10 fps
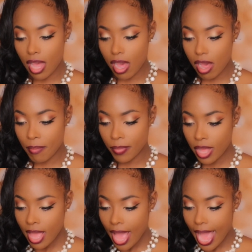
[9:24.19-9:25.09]

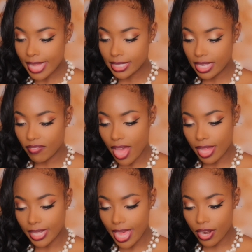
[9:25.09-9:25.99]
I see
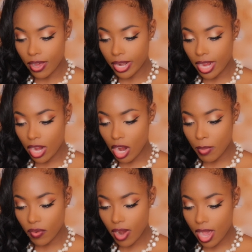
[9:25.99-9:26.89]
Violetta on here,
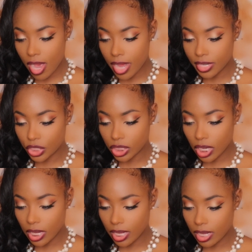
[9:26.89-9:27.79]
Morange,
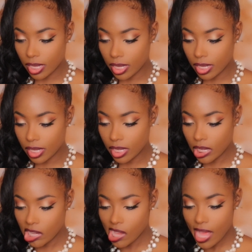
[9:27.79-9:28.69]

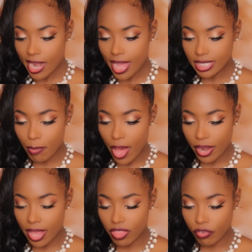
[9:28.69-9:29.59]
and that's
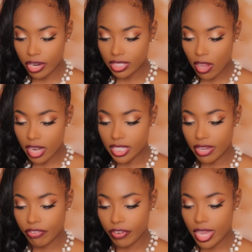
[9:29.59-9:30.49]
about it. The rest are
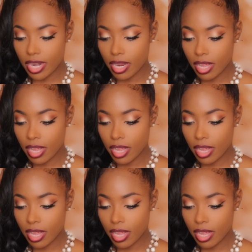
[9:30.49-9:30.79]
different.